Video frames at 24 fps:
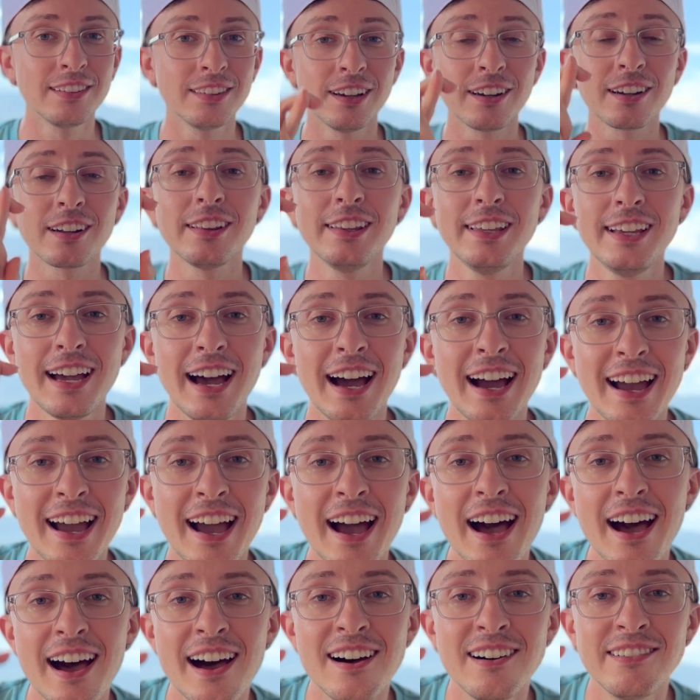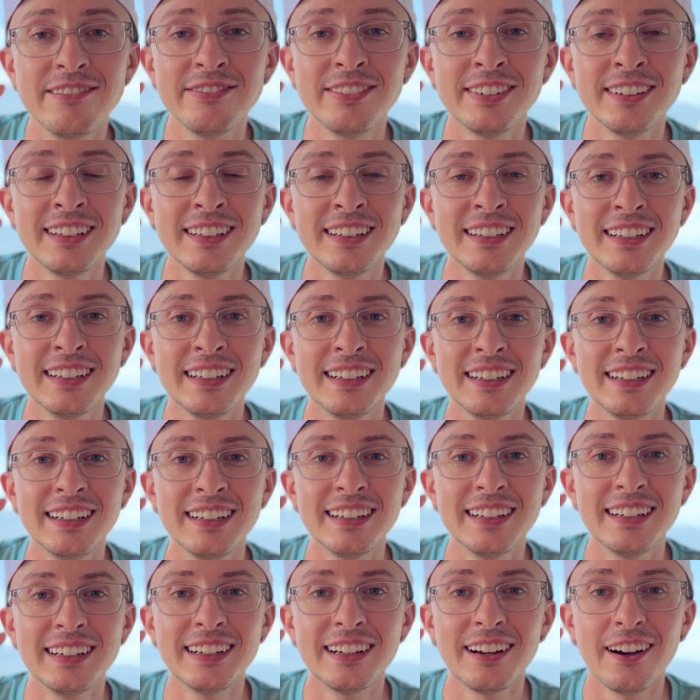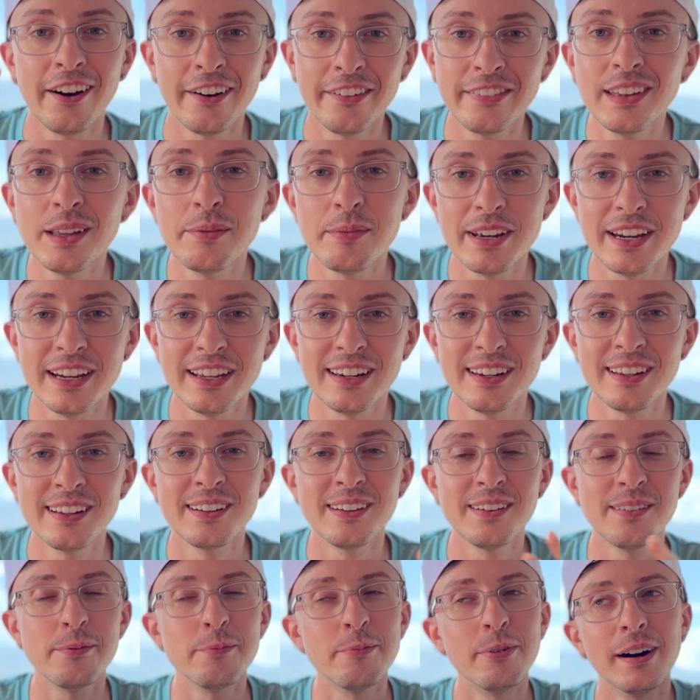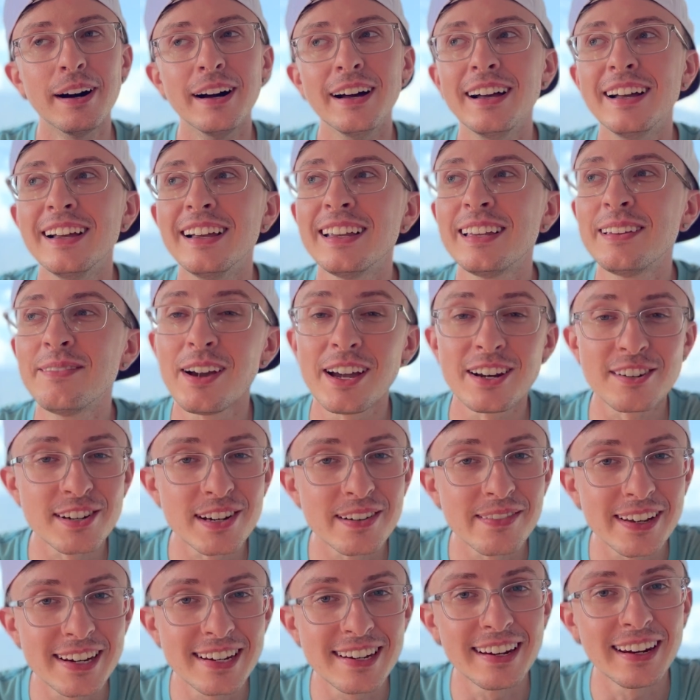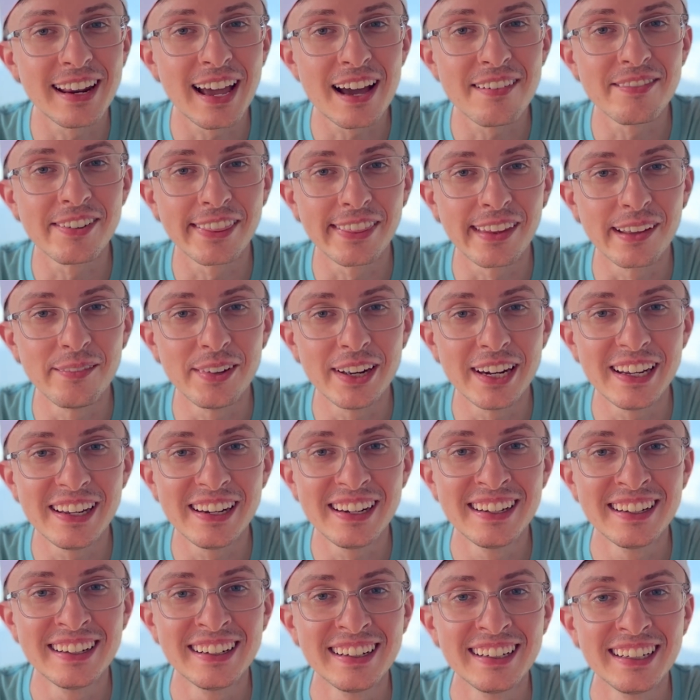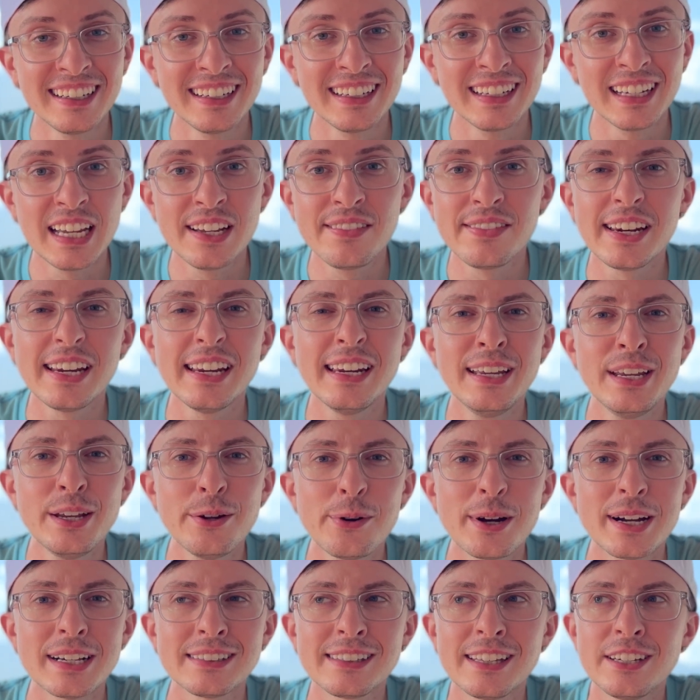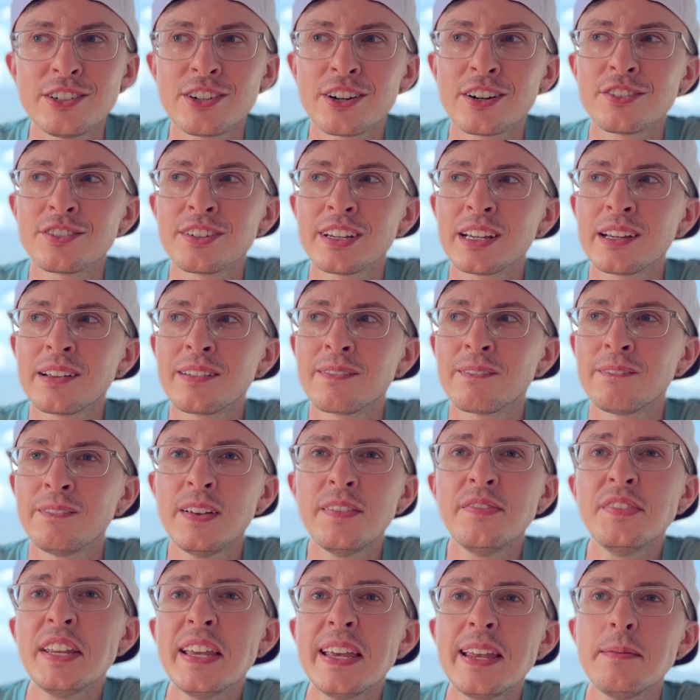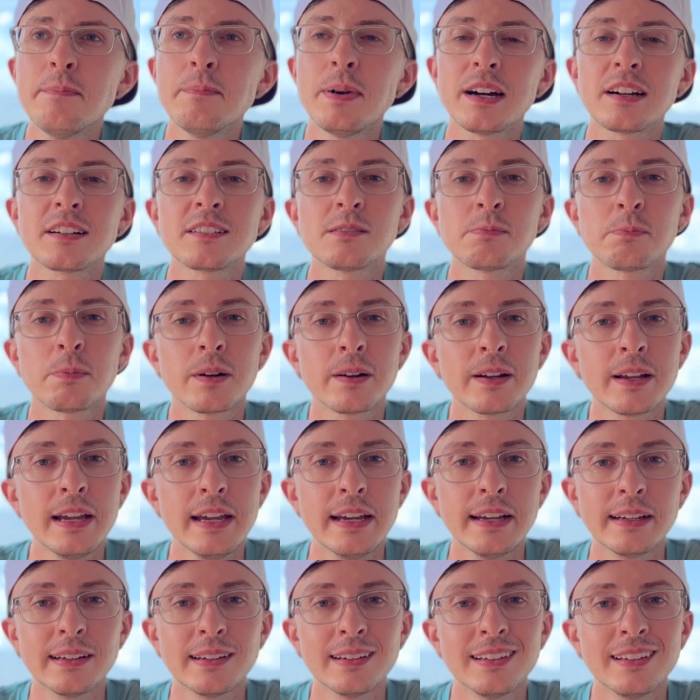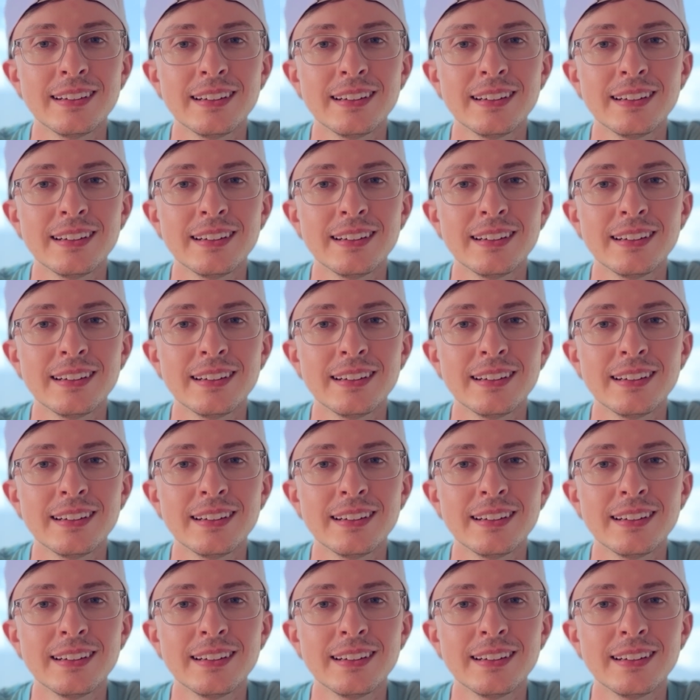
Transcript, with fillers: Luckily, I have unlimited, but imagine if I didn't have unlimited. Even in the US, they charge like 15 bucks per gig.